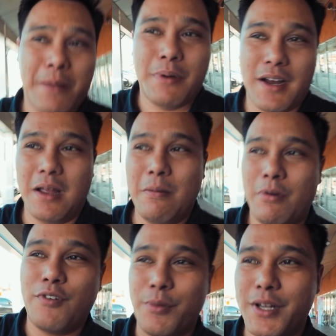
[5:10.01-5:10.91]
But
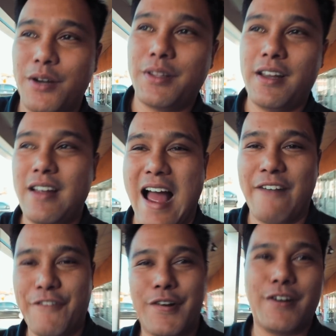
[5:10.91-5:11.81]
before we go there, I
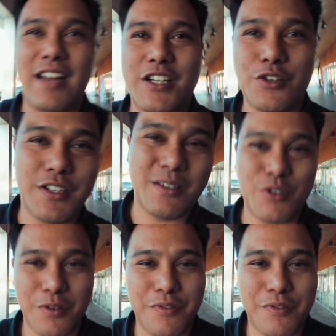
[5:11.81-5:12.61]
figured I'd show you some drone